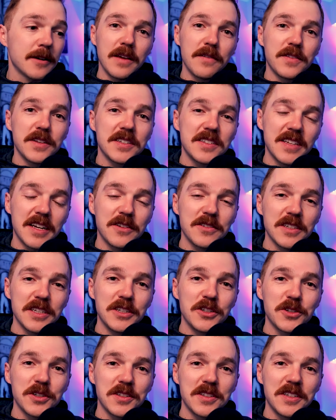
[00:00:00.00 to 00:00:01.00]
If this sounds
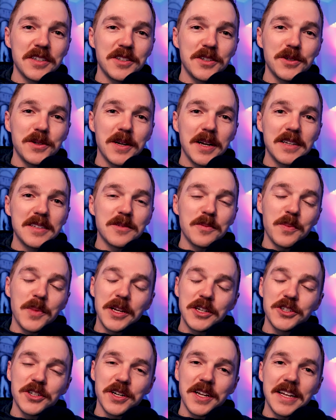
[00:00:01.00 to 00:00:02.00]
interesting to you guys,
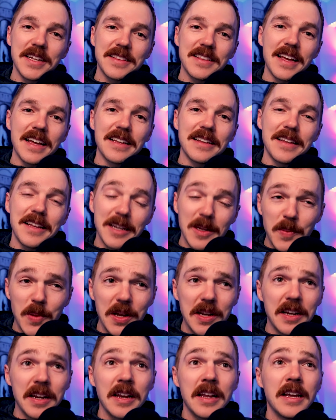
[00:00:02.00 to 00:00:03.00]
make sure to hit that like
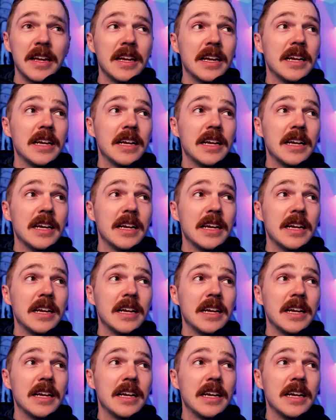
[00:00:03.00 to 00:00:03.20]
button.